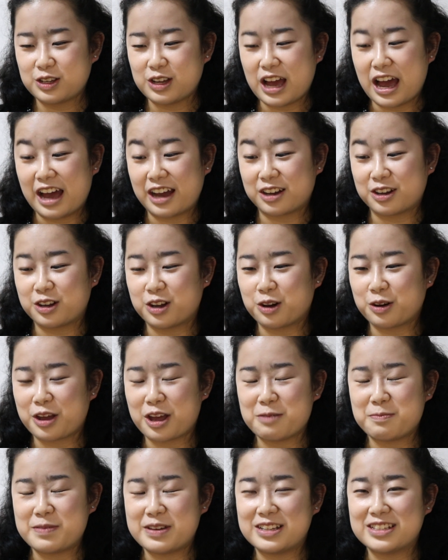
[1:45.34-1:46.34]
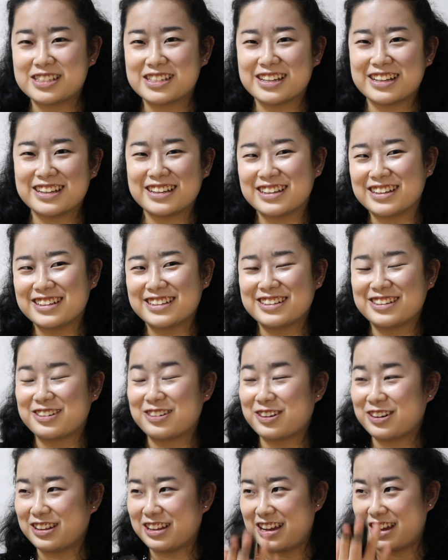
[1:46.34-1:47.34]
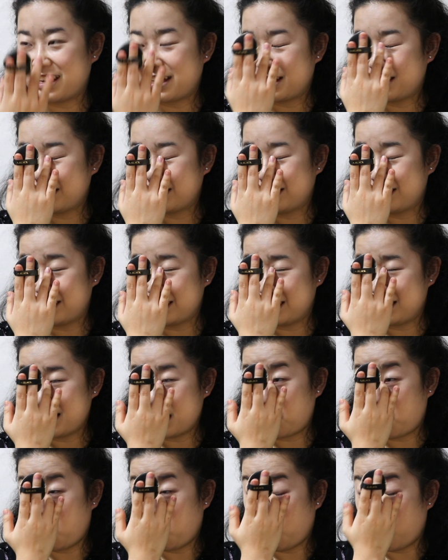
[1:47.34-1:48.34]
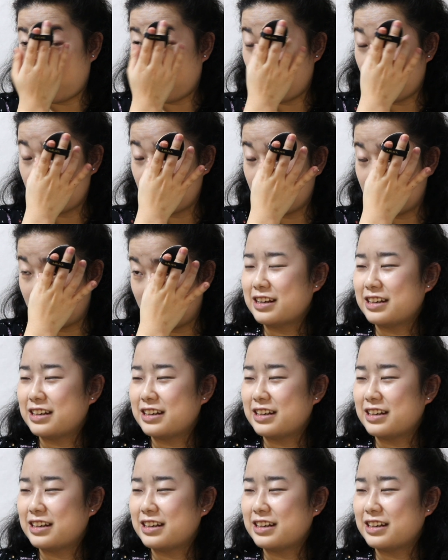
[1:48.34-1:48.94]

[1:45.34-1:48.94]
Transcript: I could go get pizza or like just take a walk.